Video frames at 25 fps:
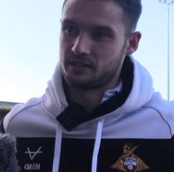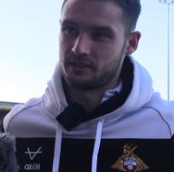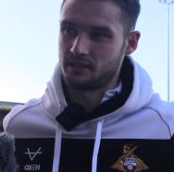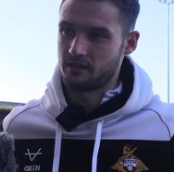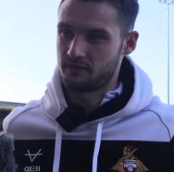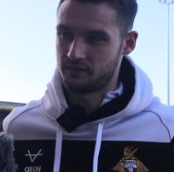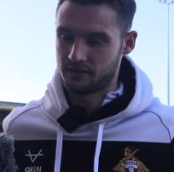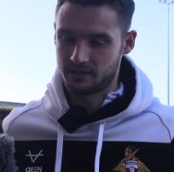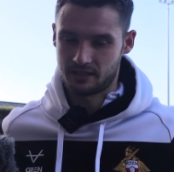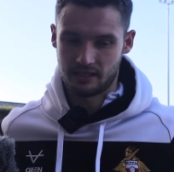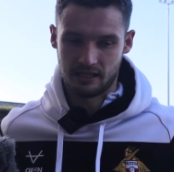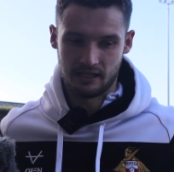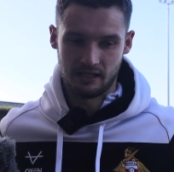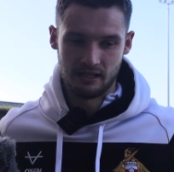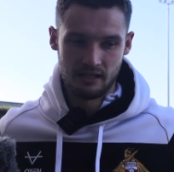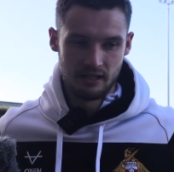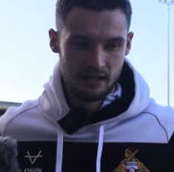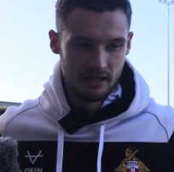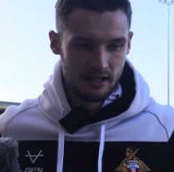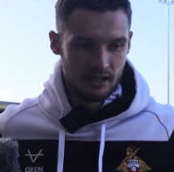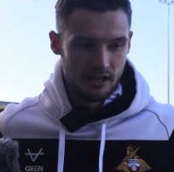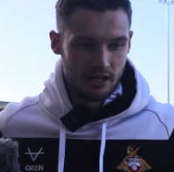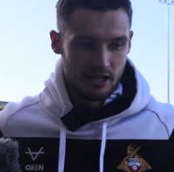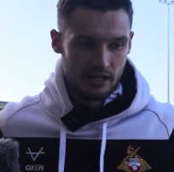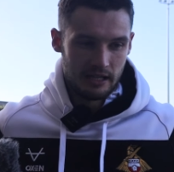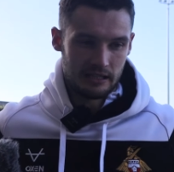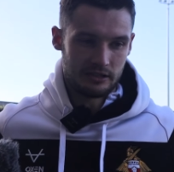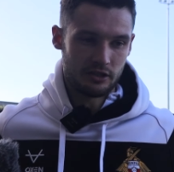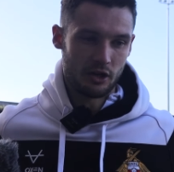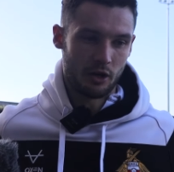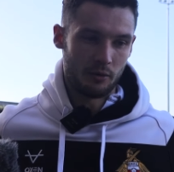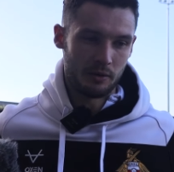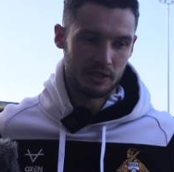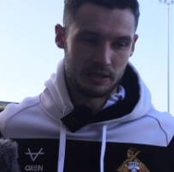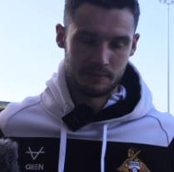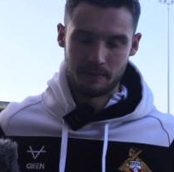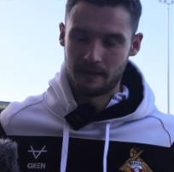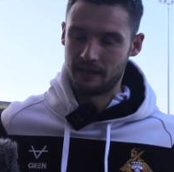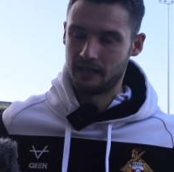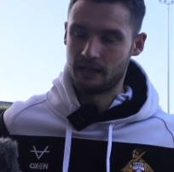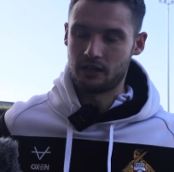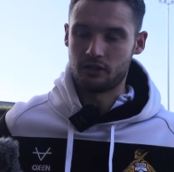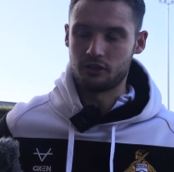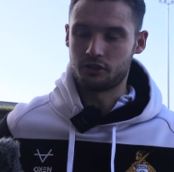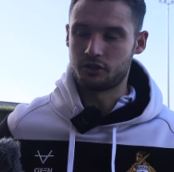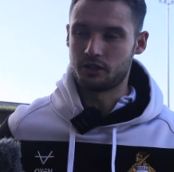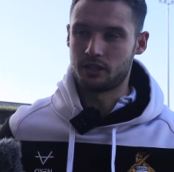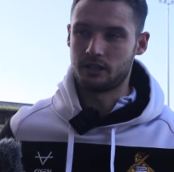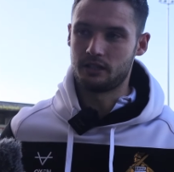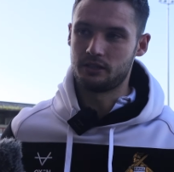It's obviously it's always been a
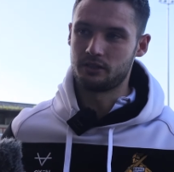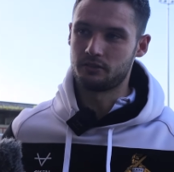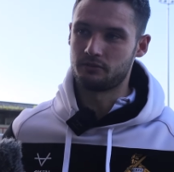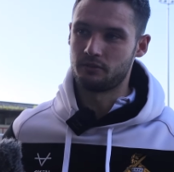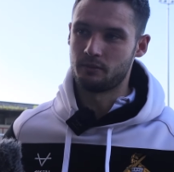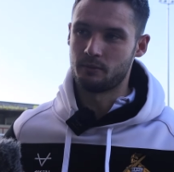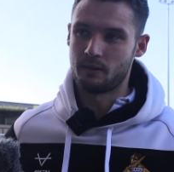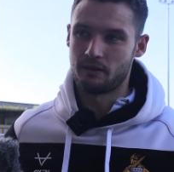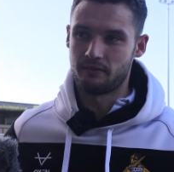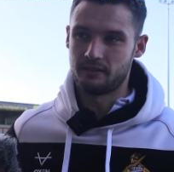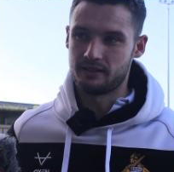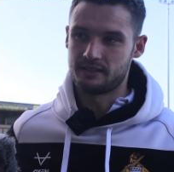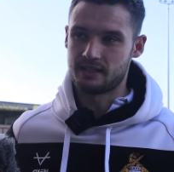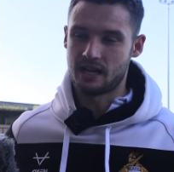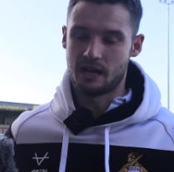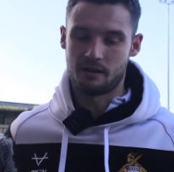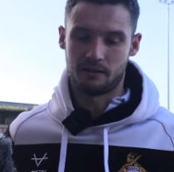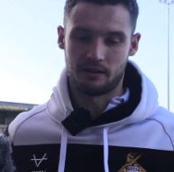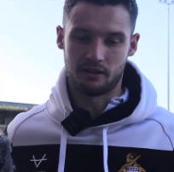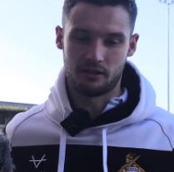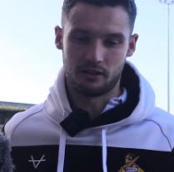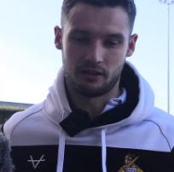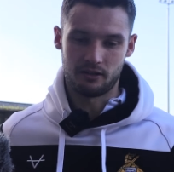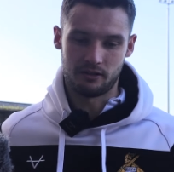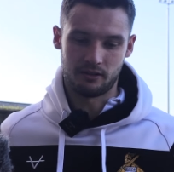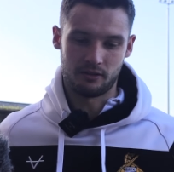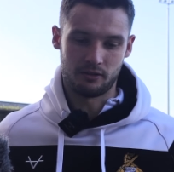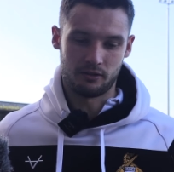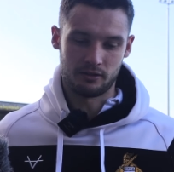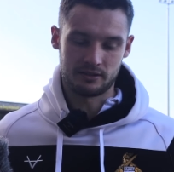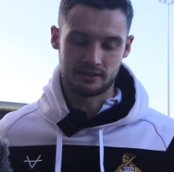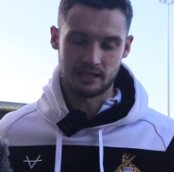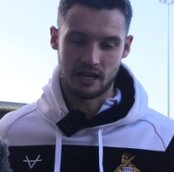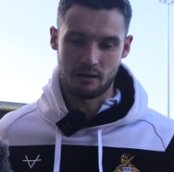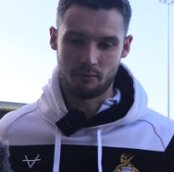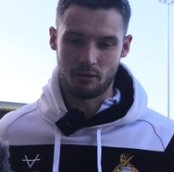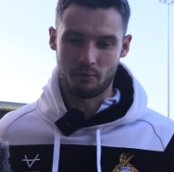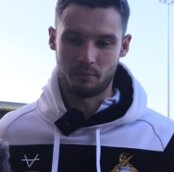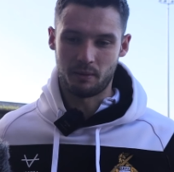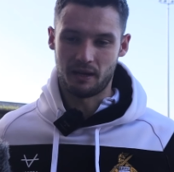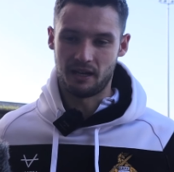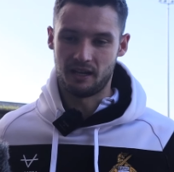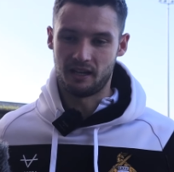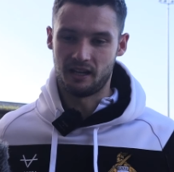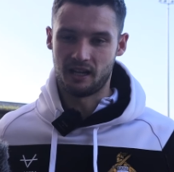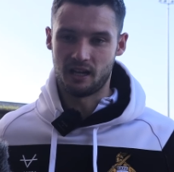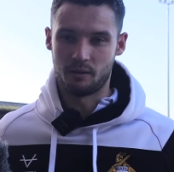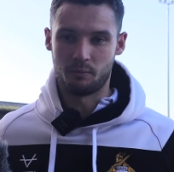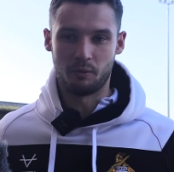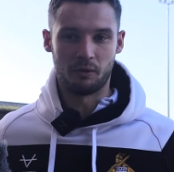good changing room every time the whole time I've
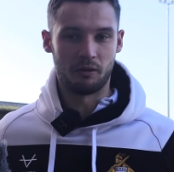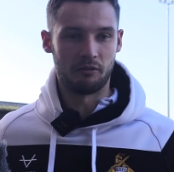been here,